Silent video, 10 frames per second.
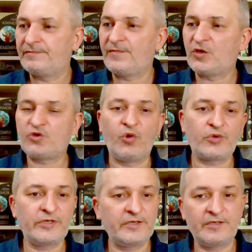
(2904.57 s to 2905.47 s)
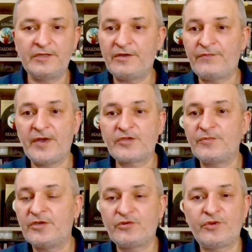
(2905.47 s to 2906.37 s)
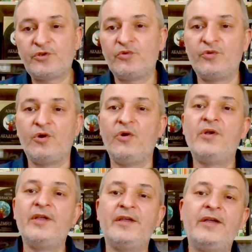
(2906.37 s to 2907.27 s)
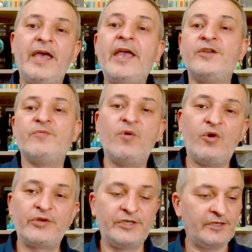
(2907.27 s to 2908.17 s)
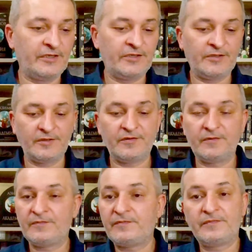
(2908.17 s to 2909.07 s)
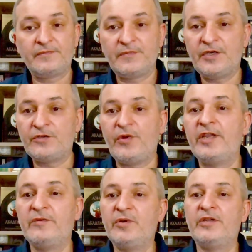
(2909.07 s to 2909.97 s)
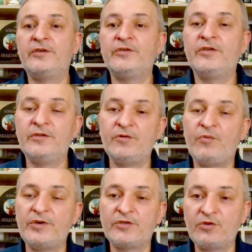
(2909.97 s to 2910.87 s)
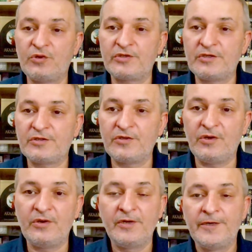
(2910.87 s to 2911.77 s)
sources in defense ministry to know any more than is available in open sources. So